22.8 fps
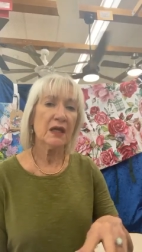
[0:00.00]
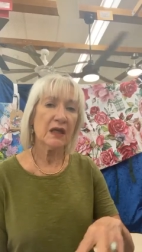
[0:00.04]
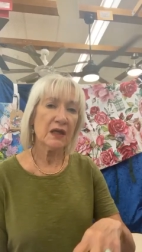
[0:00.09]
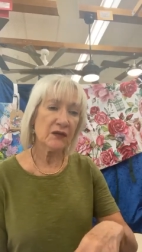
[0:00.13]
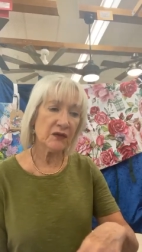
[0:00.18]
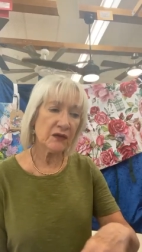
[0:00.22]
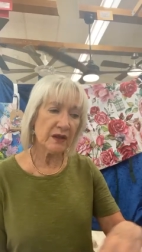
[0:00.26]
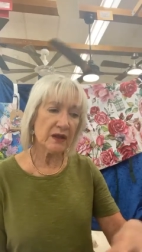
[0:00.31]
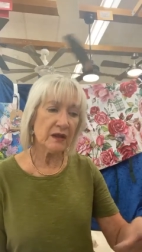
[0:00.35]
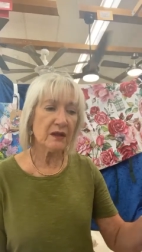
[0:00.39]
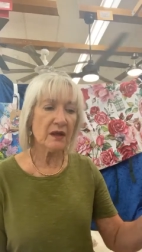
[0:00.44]

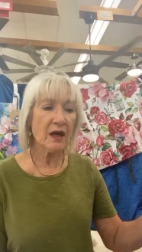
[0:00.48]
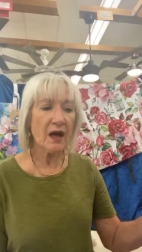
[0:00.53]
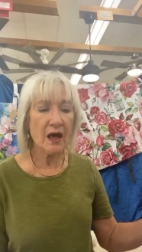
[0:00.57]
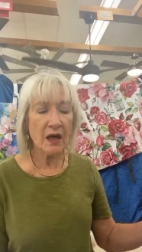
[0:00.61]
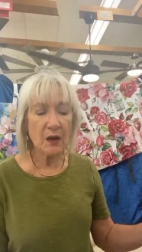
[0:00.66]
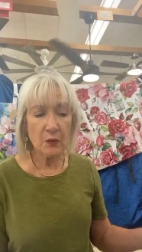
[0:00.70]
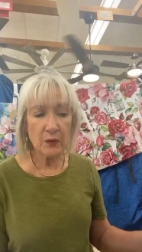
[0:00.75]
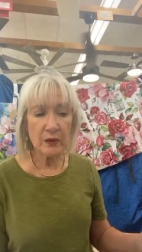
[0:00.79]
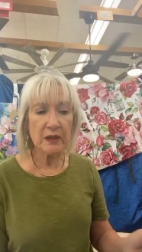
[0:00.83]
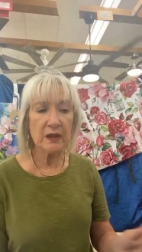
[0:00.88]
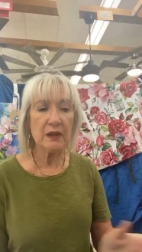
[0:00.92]
and then
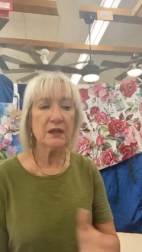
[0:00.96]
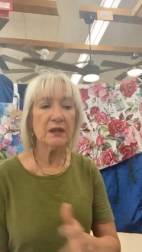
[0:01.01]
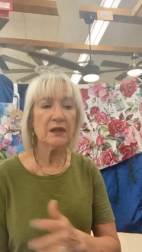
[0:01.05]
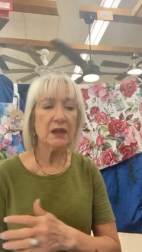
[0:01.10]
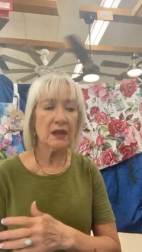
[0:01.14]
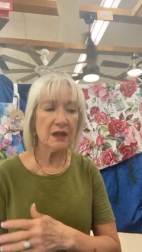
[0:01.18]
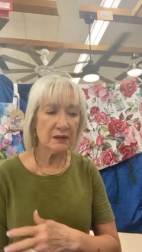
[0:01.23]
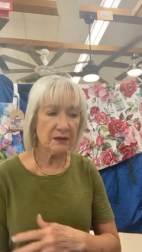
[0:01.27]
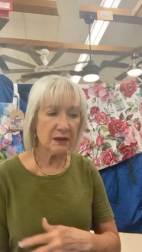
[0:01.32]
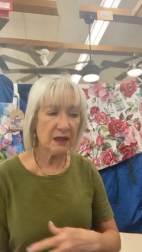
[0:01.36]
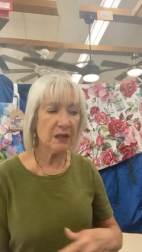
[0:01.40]
I
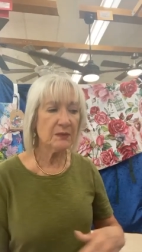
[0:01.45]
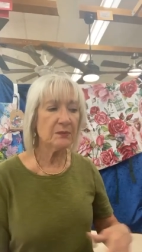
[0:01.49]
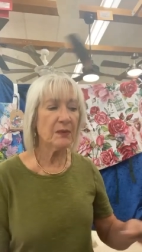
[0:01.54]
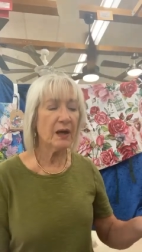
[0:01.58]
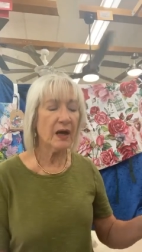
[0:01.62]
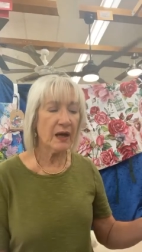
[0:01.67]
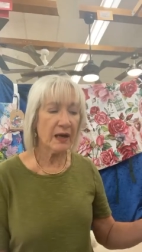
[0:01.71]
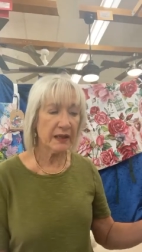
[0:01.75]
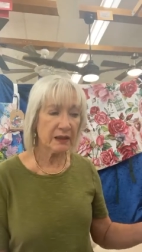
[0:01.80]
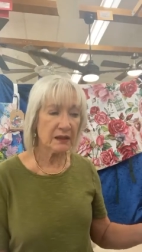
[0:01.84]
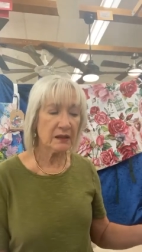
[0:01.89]
went and
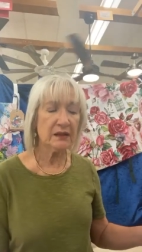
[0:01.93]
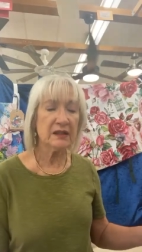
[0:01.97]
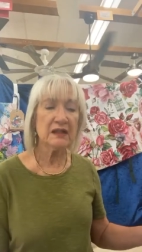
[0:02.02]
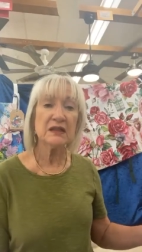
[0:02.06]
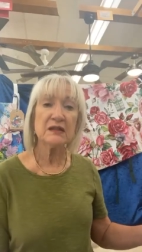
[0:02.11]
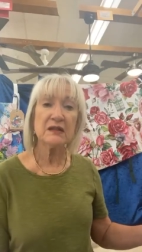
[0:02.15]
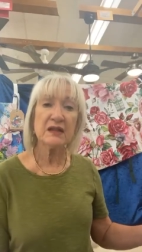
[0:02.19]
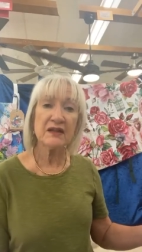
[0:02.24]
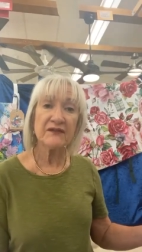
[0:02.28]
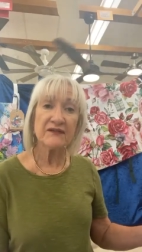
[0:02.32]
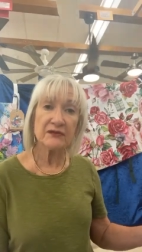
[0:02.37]
I
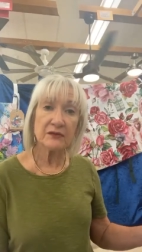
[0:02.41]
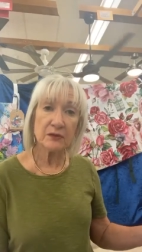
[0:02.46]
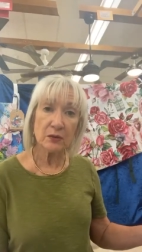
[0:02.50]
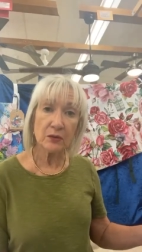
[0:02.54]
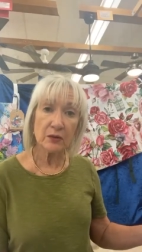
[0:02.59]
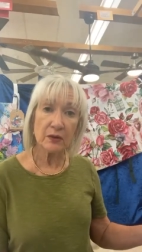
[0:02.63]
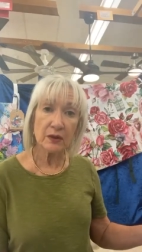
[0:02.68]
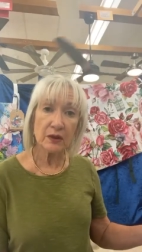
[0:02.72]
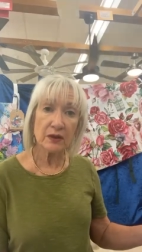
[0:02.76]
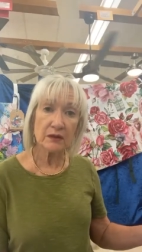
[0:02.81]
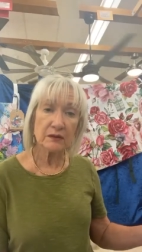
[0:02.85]
cleaned the
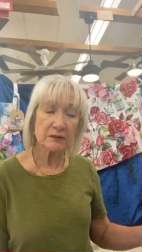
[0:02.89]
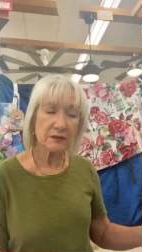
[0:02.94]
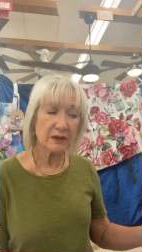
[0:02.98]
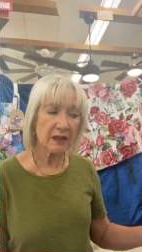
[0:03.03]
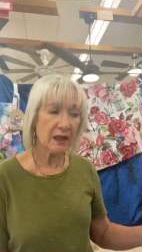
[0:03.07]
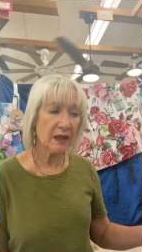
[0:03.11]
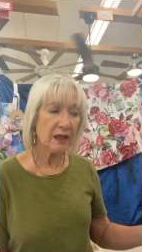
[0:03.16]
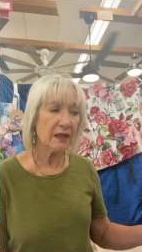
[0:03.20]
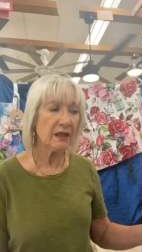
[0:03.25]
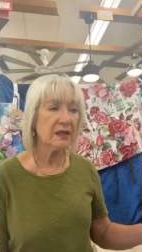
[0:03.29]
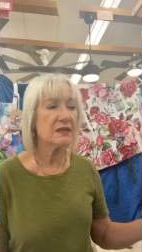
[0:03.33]
floor,
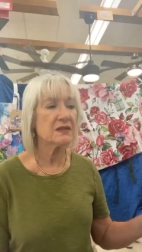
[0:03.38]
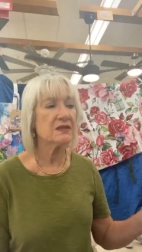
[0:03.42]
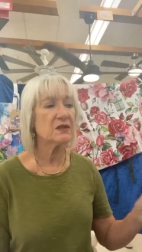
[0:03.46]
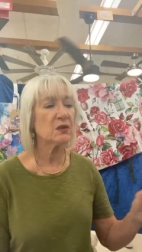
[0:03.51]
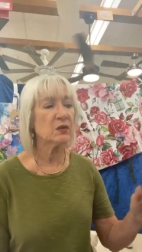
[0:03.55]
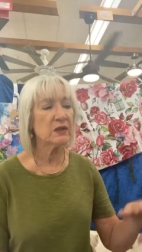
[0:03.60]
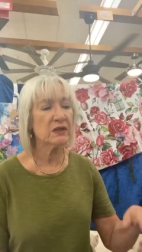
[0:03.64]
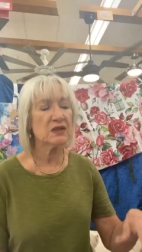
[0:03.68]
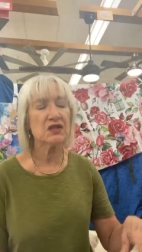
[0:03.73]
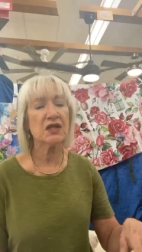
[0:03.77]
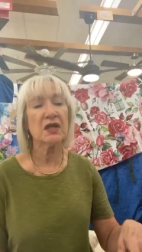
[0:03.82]
okay,
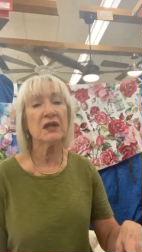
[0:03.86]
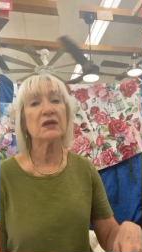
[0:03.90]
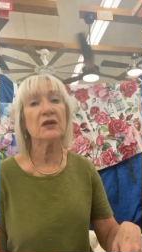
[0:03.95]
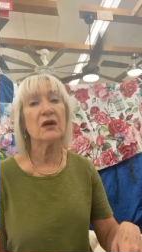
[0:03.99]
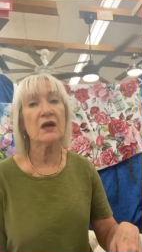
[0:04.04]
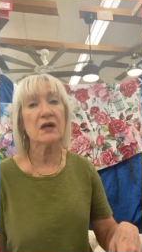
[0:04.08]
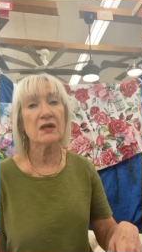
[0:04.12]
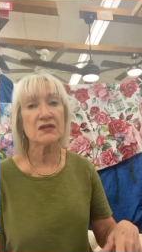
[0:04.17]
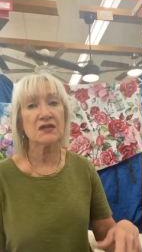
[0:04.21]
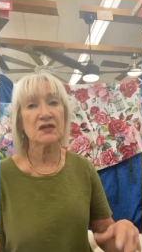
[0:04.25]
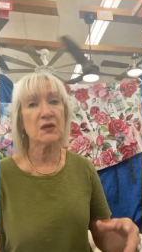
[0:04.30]
because Quick
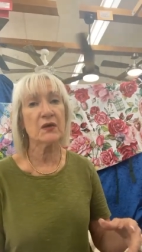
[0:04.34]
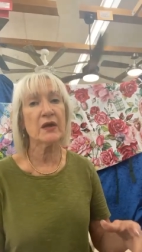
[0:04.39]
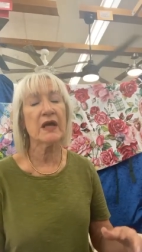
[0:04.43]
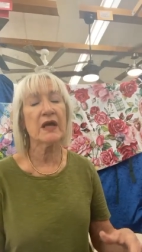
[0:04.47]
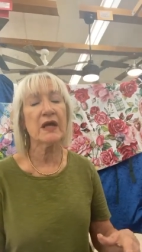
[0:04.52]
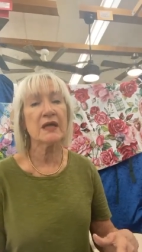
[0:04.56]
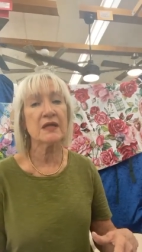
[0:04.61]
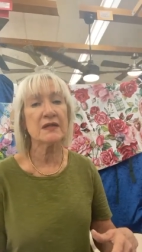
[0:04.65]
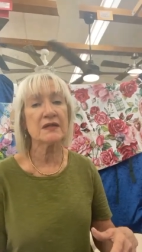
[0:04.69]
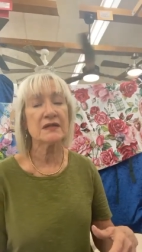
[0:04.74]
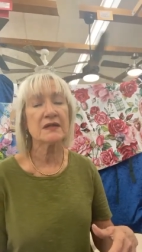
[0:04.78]
Shine also
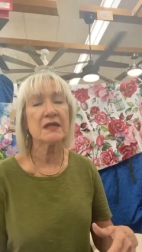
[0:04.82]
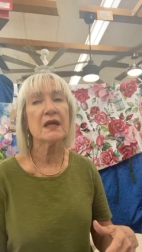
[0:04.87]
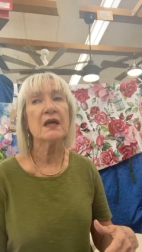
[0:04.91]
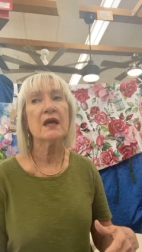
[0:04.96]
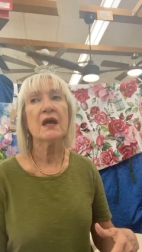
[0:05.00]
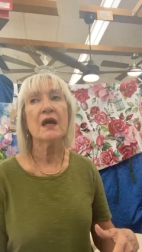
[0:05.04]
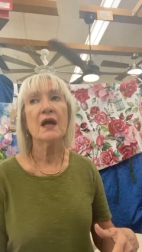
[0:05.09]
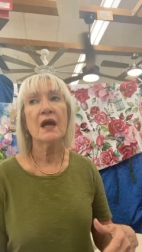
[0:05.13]
has